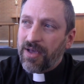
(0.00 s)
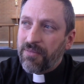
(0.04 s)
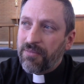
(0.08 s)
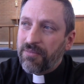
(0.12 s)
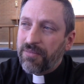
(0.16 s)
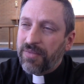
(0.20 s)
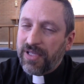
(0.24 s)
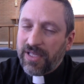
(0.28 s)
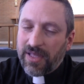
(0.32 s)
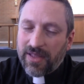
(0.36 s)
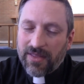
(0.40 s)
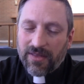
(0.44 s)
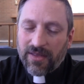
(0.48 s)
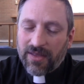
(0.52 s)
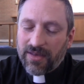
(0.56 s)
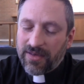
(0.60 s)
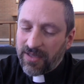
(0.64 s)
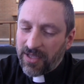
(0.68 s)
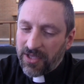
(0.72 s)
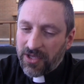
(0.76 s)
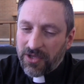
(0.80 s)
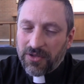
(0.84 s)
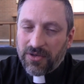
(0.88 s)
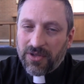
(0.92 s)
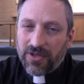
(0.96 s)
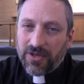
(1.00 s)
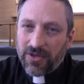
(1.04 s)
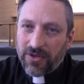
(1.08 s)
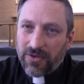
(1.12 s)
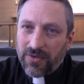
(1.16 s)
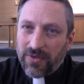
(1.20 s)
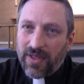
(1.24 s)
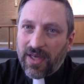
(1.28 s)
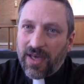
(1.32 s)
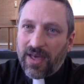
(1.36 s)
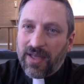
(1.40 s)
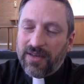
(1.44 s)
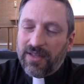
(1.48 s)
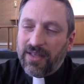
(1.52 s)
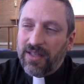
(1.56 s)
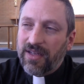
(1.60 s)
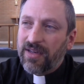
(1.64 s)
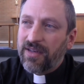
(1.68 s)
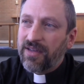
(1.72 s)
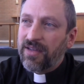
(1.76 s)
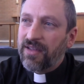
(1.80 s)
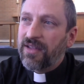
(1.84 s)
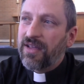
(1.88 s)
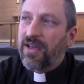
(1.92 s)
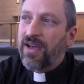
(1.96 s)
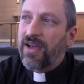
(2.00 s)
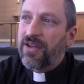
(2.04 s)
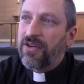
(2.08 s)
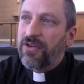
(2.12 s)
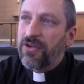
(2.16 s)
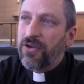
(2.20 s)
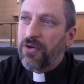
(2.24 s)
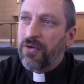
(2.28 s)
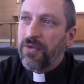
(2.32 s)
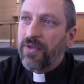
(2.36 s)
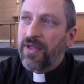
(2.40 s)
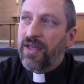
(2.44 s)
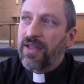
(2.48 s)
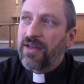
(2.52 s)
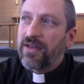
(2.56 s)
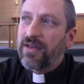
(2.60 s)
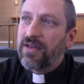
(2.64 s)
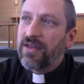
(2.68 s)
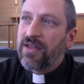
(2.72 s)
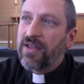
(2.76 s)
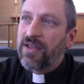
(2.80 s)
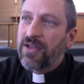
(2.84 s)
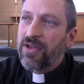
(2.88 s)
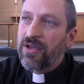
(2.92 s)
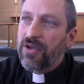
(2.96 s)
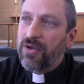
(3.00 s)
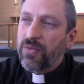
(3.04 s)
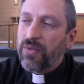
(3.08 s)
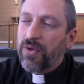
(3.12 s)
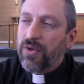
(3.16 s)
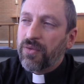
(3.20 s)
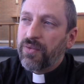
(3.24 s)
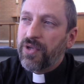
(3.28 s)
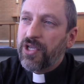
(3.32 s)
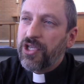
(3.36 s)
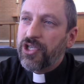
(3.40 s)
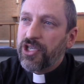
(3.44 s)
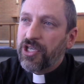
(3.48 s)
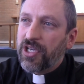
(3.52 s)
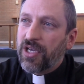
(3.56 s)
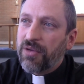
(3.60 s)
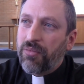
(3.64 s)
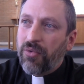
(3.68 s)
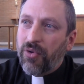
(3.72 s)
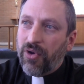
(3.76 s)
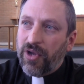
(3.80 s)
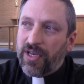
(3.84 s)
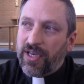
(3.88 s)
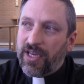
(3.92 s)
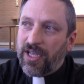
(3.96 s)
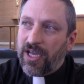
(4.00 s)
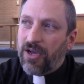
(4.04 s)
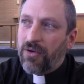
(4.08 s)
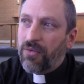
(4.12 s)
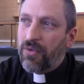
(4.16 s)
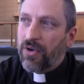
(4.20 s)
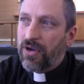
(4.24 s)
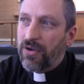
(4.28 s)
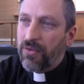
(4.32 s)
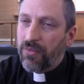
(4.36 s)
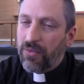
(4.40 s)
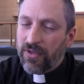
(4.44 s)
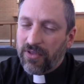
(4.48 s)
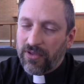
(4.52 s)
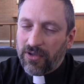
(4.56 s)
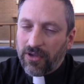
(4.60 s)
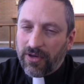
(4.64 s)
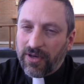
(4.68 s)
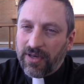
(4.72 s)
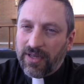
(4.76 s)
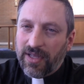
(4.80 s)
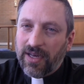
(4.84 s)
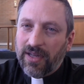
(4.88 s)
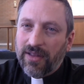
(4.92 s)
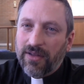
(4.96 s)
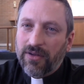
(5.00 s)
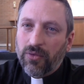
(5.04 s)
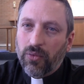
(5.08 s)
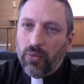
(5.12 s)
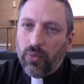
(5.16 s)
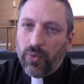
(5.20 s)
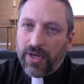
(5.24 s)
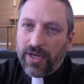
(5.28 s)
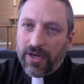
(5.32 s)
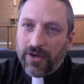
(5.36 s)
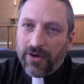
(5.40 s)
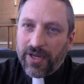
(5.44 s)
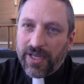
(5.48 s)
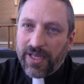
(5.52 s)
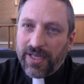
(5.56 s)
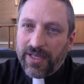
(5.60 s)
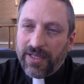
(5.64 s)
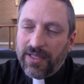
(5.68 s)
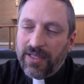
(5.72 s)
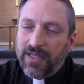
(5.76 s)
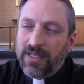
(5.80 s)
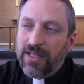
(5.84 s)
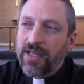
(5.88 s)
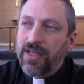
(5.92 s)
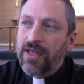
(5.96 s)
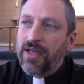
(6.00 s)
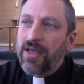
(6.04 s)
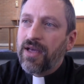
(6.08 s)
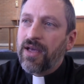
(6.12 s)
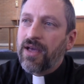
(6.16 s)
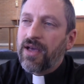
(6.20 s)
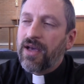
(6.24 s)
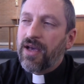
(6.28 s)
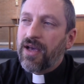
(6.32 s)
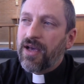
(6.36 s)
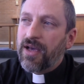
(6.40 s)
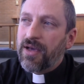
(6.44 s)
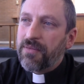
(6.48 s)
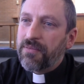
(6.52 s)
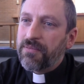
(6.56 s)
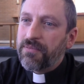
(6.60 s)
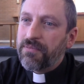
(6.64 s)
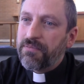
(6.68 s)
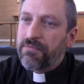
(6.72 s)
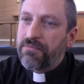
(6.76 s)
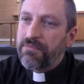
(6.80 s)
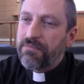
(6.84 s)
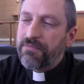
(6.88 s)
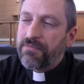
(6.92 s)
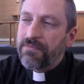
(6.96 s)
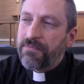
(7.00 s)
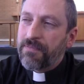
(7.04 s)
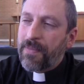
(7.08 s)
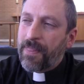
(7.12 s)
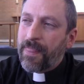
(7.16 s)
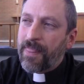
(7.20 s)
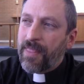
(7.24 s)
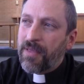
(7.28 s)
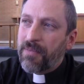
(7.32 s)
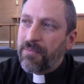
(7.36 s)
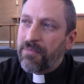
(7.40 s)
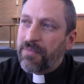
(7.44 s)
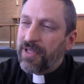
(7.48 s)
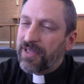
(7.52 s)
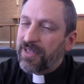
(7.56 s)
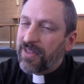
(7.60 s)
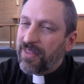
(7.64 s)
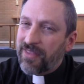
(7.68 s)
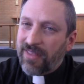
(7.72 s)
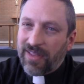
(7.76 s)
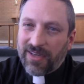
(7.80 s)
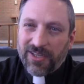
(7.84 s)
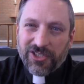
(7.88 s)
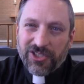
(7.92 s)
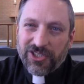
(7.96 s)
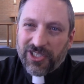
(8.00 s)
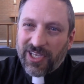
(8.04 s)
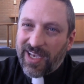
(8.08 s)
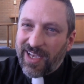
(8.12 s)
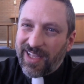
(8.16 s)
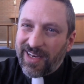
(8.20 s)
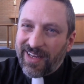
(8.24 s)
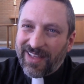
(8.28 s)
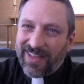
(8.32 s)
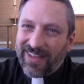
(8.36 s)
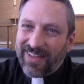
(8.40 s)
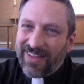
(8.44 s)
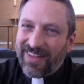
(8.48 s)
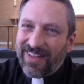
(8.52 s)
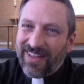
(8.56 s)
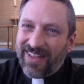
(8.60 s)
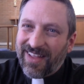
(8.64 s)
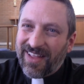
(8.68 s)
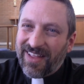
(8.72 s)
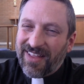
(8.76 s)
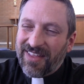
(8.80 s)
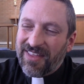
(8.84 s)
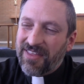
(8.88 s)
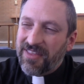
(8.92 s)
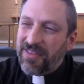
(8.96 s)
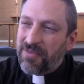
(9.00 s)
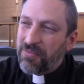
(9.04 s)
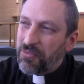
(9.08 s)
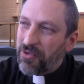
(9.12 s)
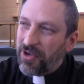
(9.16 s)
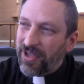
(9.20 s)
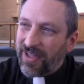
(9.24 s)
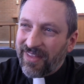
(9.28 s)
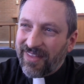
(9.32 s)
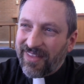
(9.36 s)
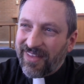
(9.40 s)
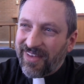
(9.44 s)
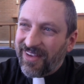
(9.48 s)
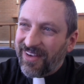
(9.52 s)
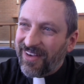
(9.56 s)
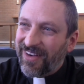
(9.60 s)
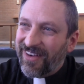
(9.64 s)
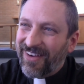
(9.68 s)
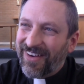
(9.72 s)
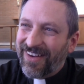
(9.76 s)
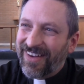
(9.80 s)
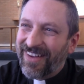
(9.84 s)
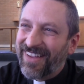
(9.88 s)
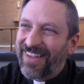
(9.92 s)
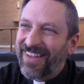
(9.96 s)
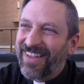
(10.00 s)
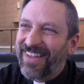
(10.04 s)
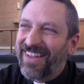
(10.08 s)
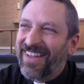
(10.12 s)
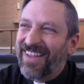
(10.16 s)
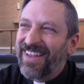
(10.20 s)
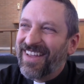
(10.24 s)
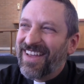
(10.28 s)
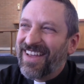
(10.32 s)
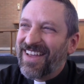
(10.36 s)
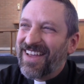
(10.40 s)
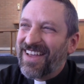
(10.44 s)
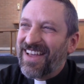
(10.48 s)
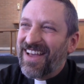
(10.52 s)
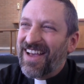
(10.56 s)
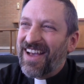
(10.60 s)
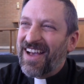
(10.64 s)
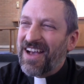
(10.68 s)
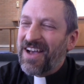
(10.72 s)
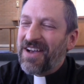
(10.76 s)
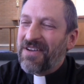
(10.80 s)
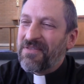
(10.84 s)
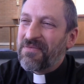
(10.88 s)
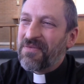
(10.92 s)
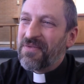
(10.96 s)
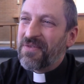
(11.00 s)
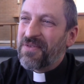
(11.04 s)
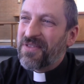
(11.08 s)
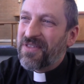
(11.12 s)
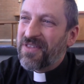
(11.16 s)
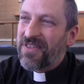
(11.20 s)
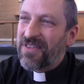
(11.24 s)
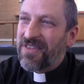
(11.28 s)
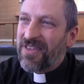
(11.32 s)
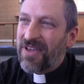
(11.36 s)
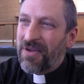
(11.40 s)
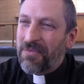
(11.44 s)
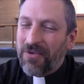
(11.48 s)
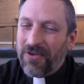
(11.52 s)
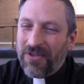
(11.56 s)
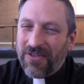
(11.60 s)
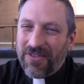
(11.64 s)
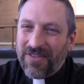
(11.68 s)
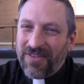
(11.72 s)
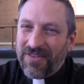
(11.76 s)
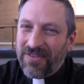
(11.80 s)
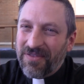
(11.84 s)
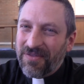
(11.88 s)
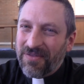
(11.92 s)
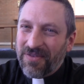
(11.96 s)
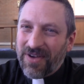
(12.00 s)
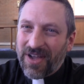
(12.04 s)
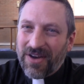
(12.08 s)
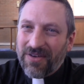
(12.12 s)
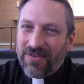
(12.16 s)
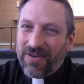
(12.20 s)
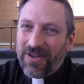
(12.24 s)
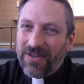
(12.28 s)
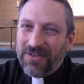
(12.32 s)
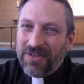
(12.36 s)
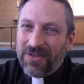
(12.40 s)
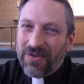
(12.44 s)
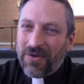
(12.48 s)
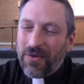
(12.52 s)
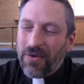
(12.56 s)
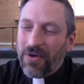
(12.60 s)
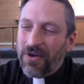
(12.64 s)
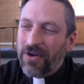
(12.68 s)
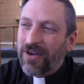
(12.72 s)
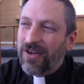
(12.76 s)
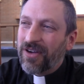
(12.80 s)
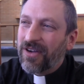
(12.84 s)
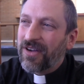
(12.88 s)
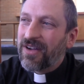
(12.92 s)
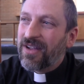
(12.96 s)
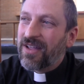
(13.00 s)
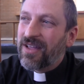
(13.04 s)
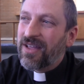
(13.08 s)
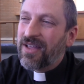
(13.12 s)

Please continue to do that. And I know that we're reaching a point now where we're starting to get a little weary, but the sun is shining and spring is here. Summer's right around the corner.